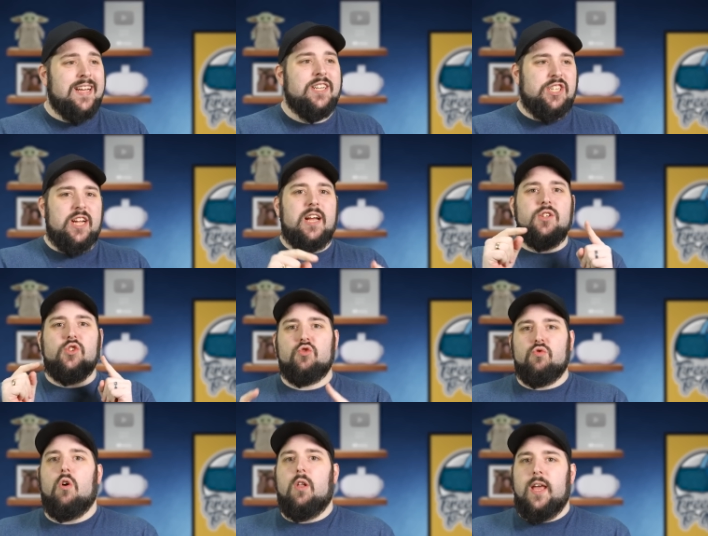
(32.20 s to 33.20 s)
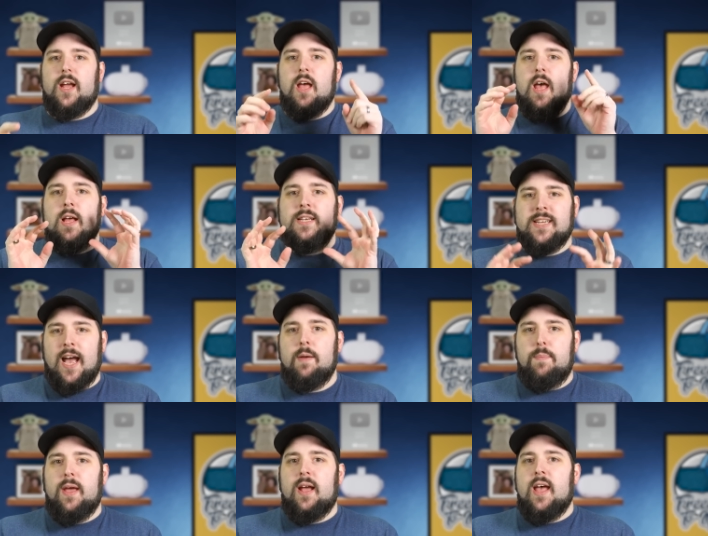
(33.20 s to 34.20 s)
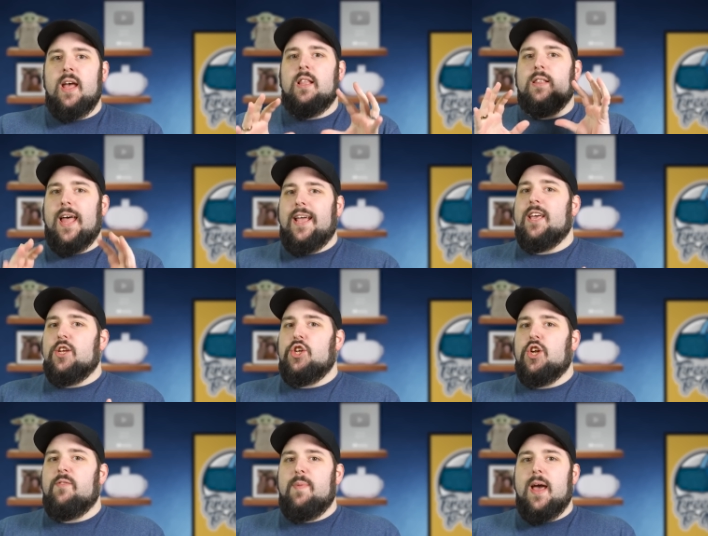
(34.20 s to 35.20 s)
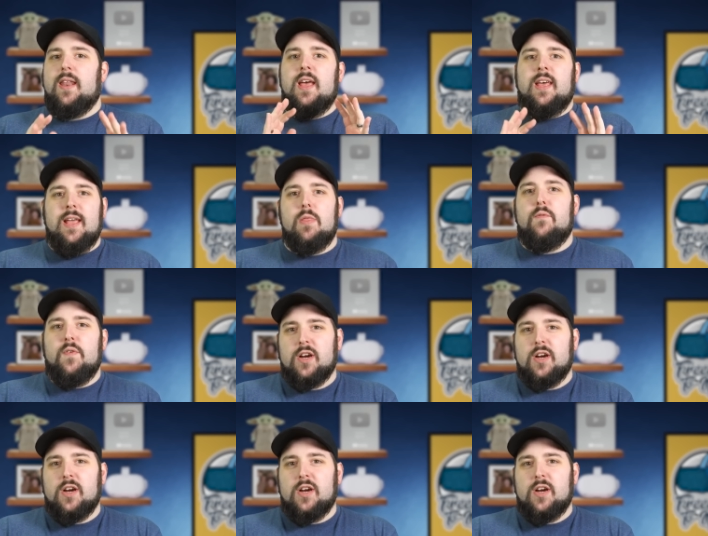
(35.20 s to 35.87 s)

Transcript: scrolling, typing like it should have been in the